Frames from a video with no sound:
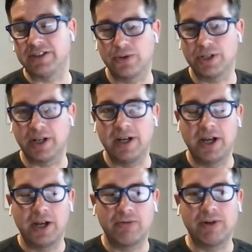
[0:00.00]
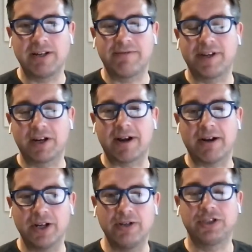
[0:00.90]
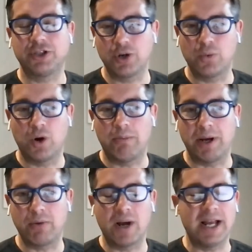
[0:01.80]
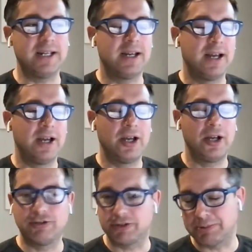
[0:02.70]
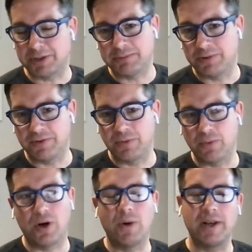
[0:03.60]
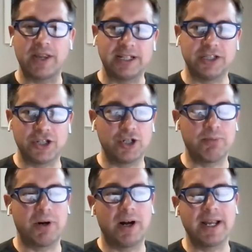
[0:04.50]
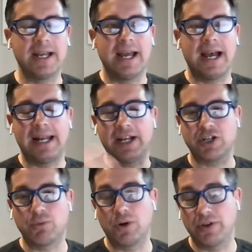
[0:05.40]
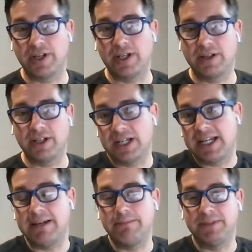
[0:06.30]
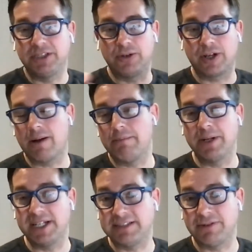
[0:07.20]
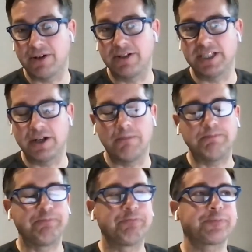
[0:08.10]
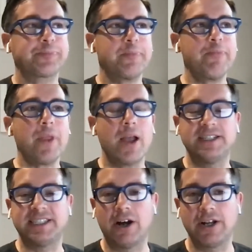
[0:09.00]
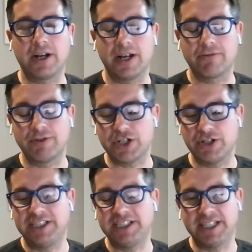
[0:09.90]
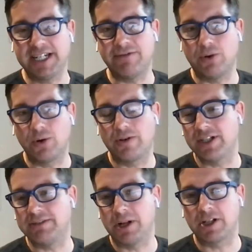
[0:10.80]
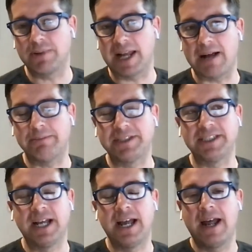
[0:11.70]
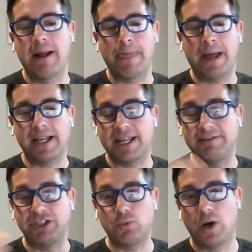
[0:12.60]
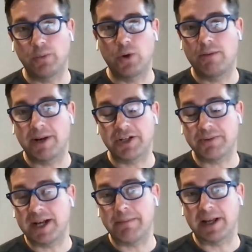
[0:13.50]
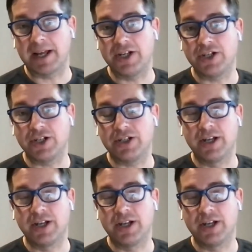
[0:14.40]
to really figure out who's doing what by when, who's responsible for what, when things are due by, and actually what the teams or the company is focusing on. Asana kind of reduces the need for all of those multiple apps and gives you one work management application.